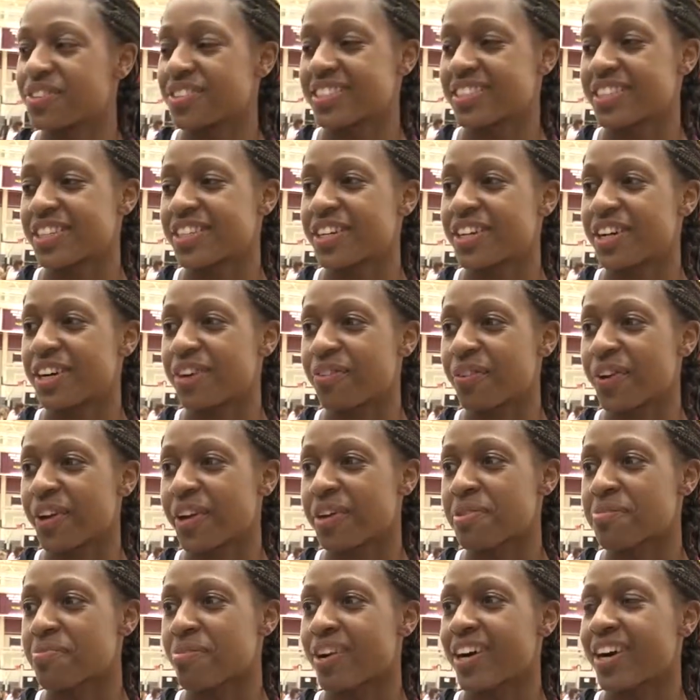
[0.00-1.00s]
Still a
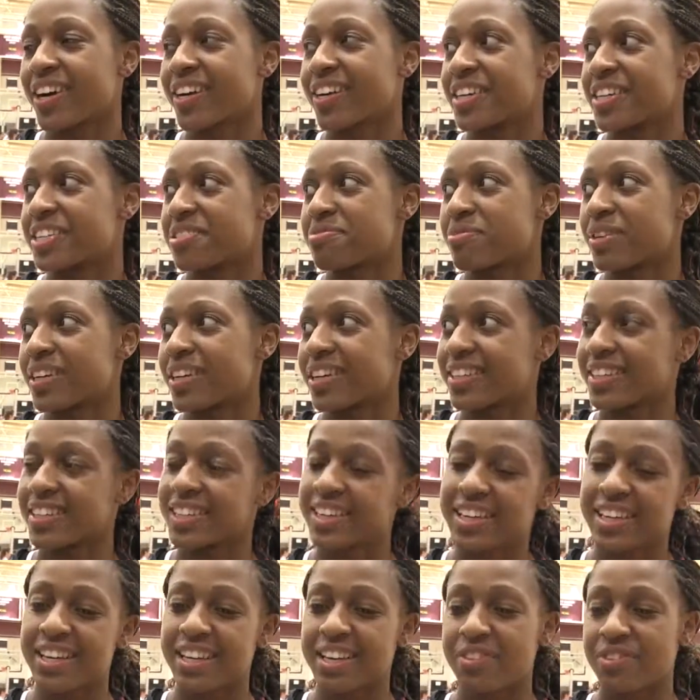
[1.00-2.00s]
work in progress, but
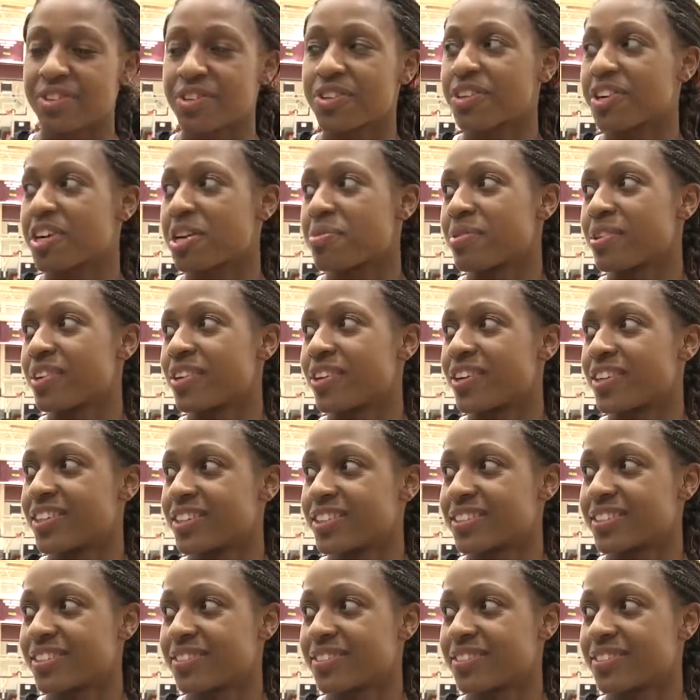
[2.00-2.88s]
we're gonna come along.